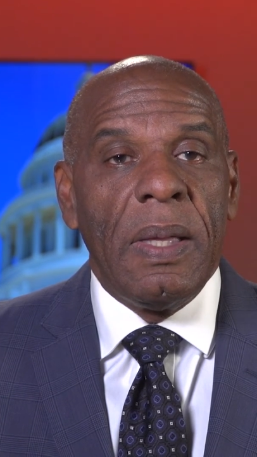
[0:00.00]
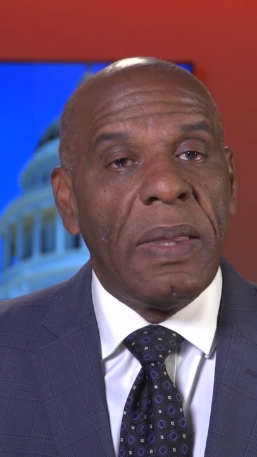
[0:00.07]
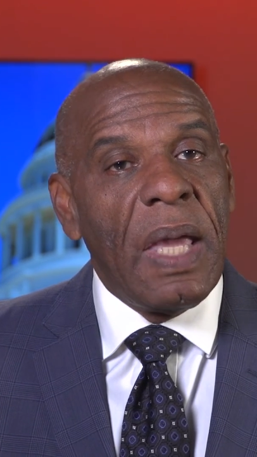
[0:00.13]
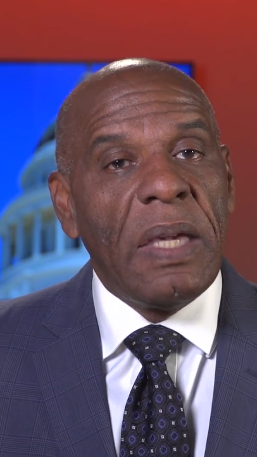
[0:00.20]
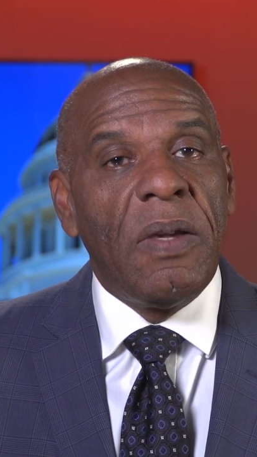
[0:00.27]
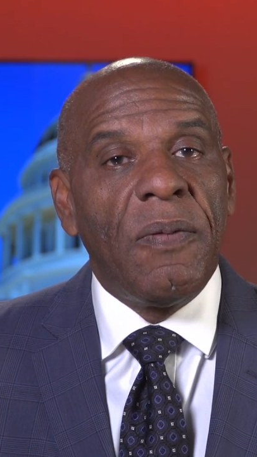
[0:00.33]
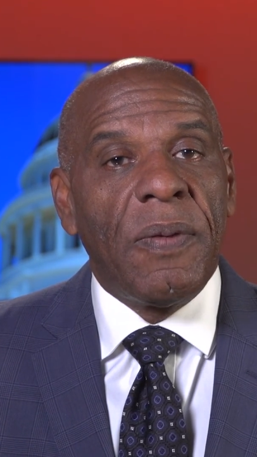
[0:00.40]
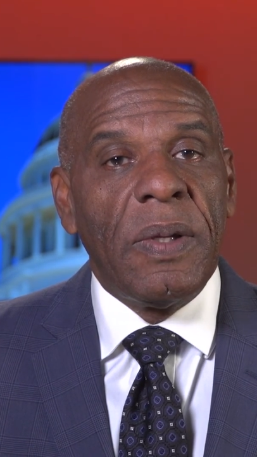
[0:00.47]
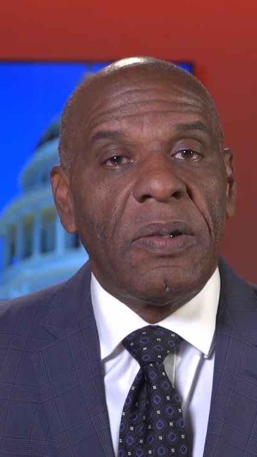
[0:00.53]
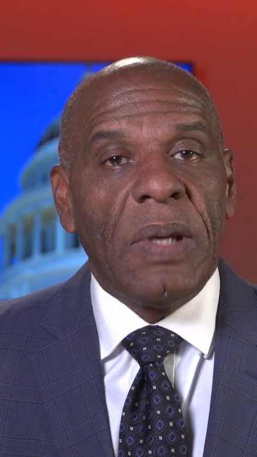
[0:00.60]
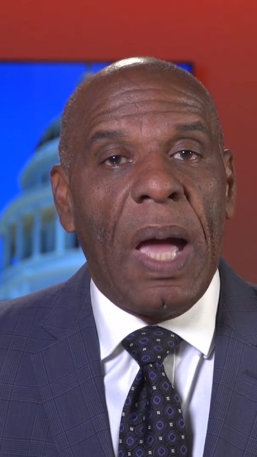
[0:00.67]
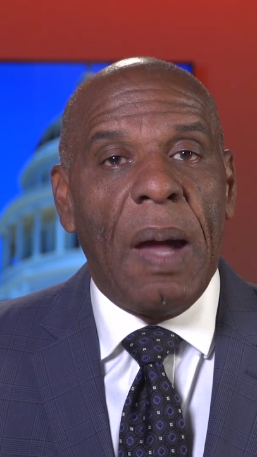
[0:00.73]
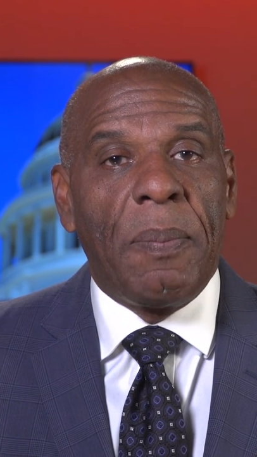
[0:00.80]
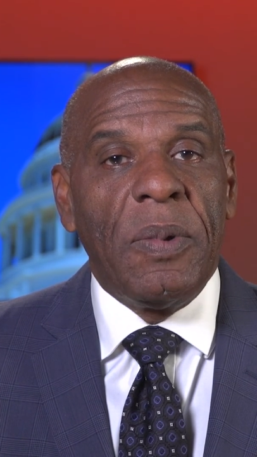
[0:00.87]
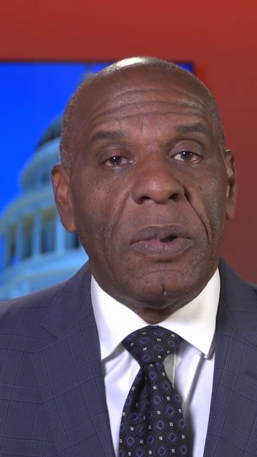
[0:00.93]
Thank you for this
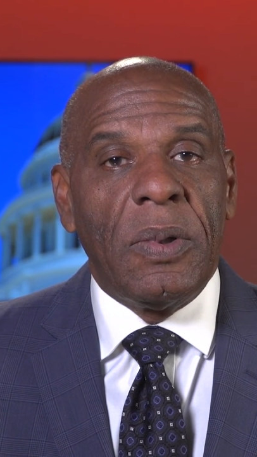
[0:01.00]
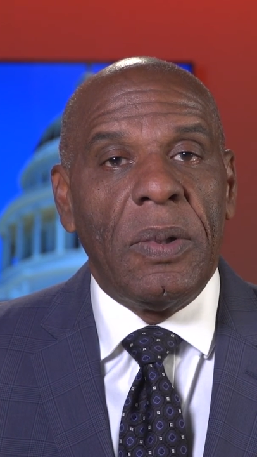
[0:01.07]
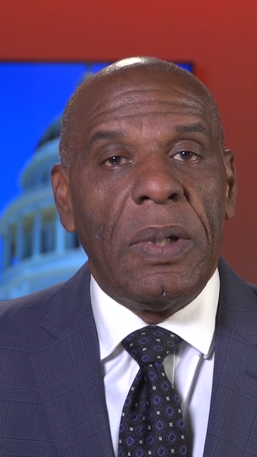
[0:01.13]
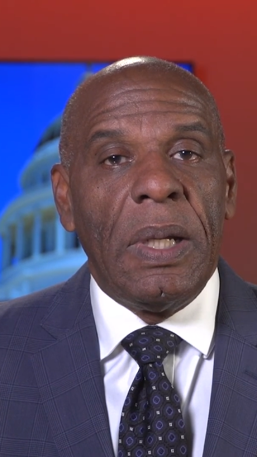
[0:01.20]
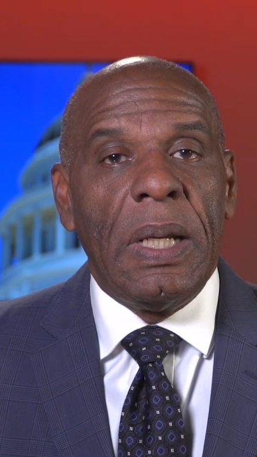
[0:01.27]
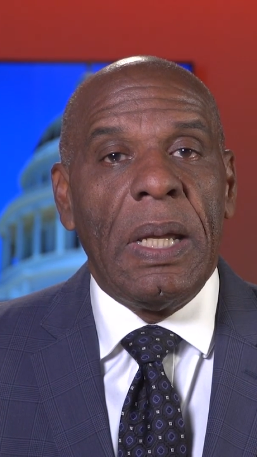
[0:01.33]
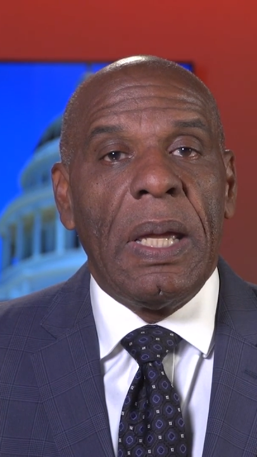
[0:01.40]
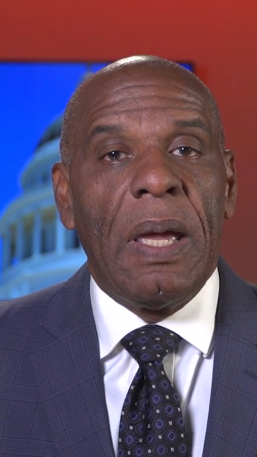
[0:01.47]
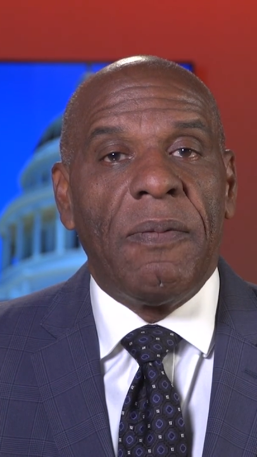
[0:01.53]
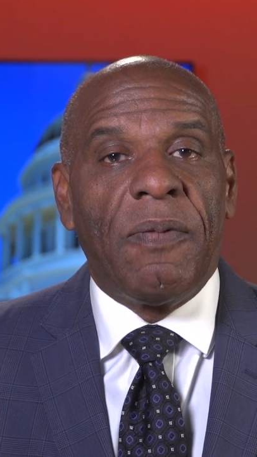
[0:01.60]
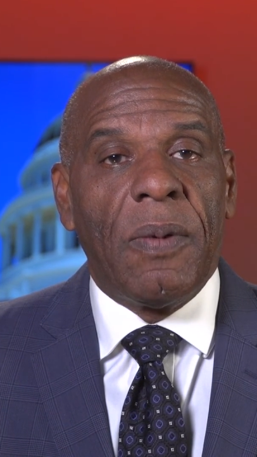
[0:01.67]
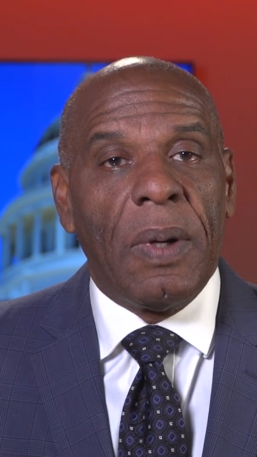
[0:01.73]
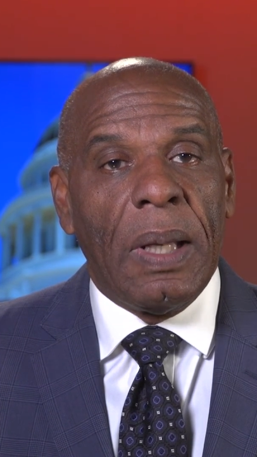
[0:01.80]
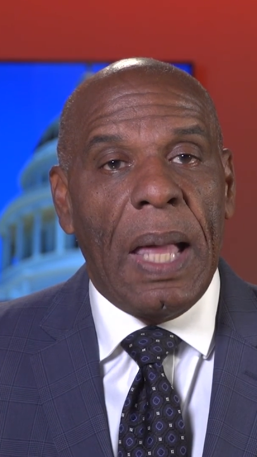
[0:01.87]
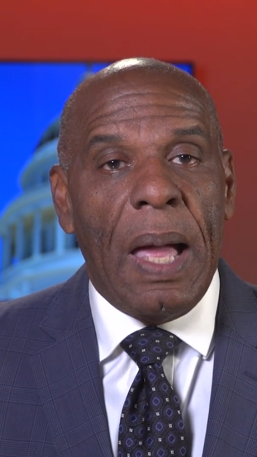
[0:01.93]
opportunity and
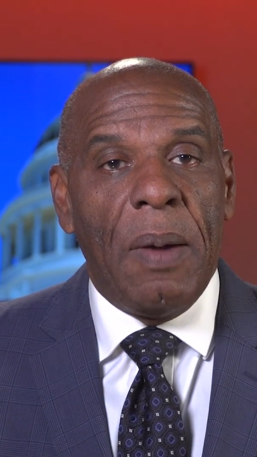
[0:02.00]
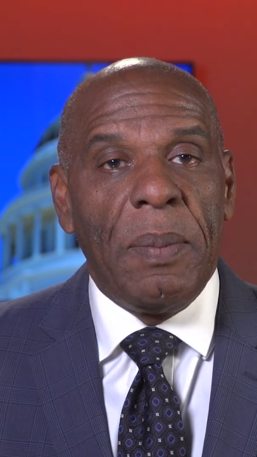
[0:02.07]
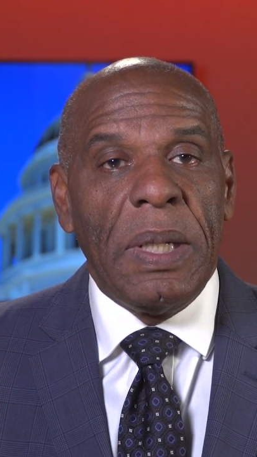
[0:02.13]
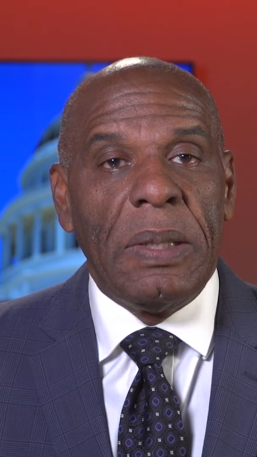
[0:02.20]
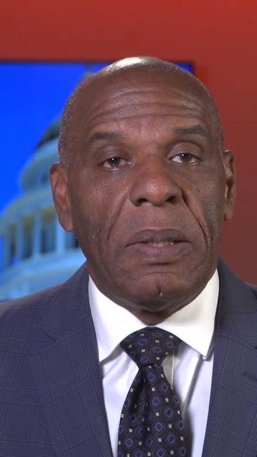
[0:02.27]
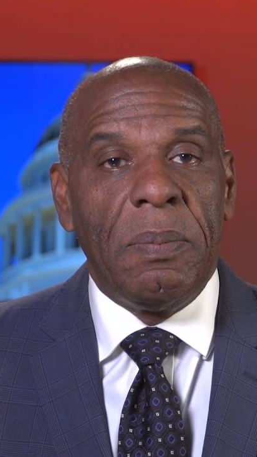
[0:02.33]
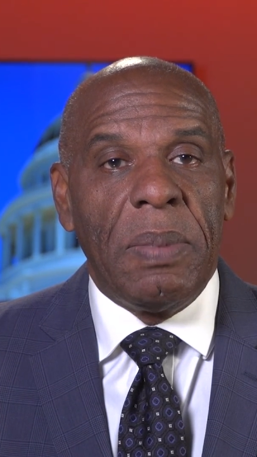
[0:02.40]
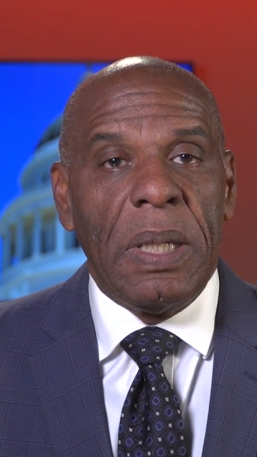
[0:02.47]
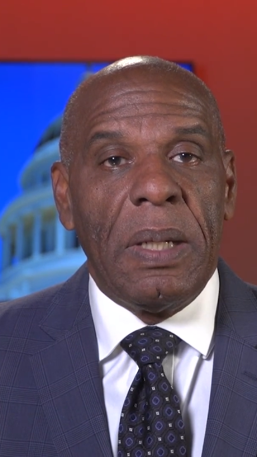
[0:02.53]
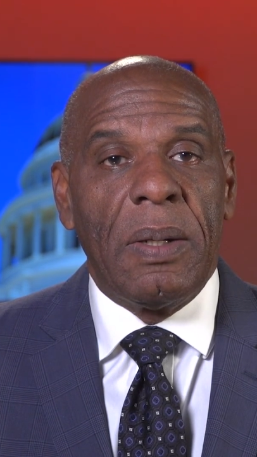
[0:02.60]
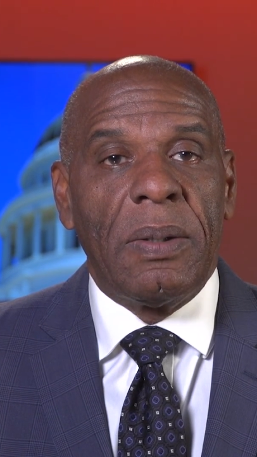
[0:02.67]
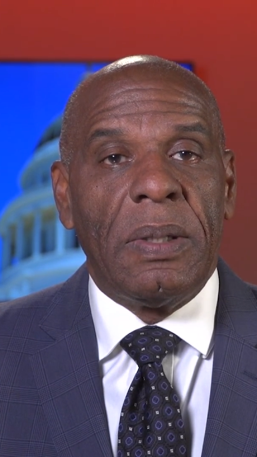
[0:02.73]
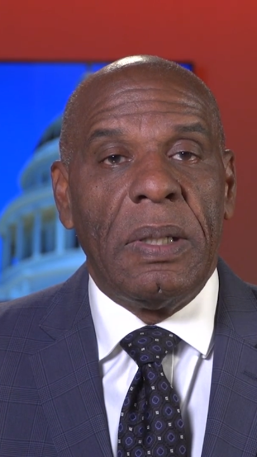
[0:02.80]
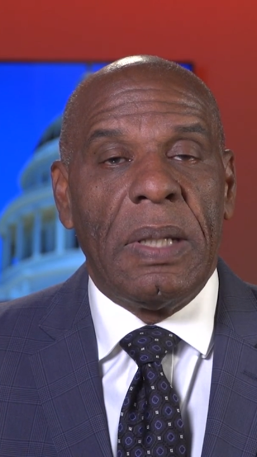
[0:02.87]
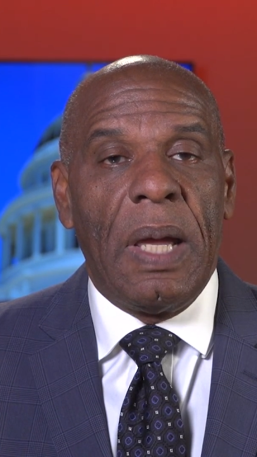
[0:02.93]
for allowing me to be
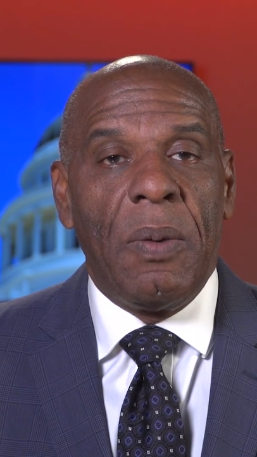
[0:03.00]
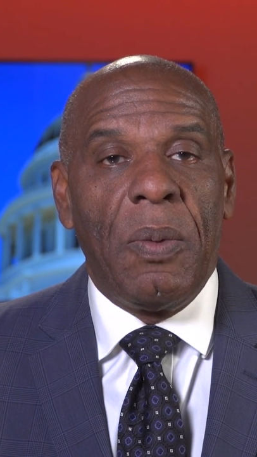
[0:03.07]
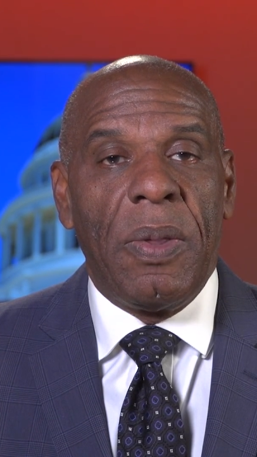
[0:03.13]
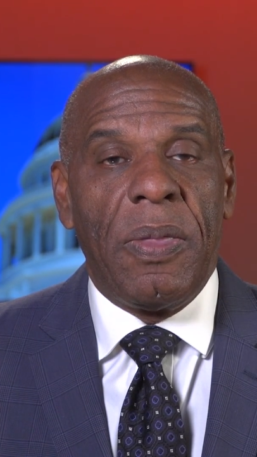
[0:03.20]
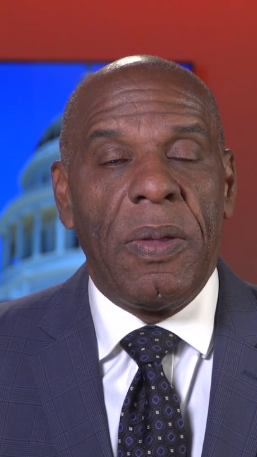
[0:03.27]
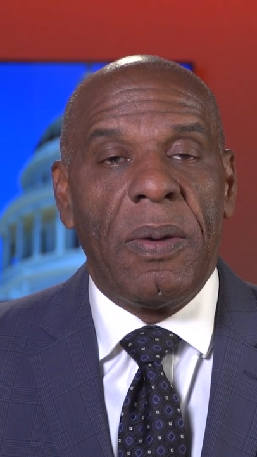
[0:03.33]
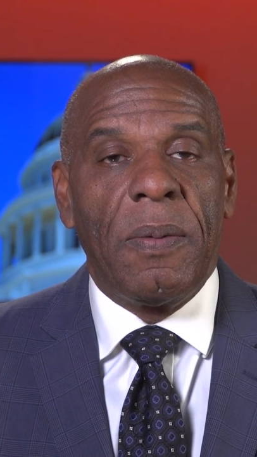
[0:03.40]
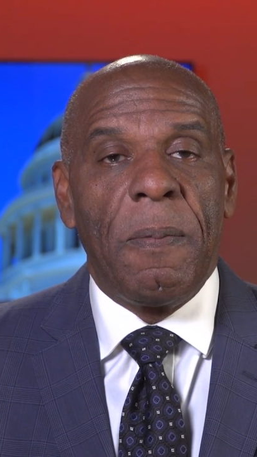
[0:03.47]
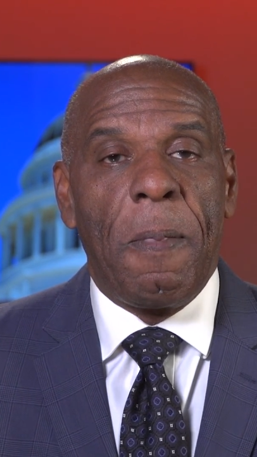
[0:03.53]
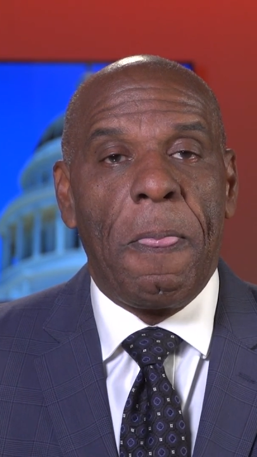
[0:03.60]
here today with you.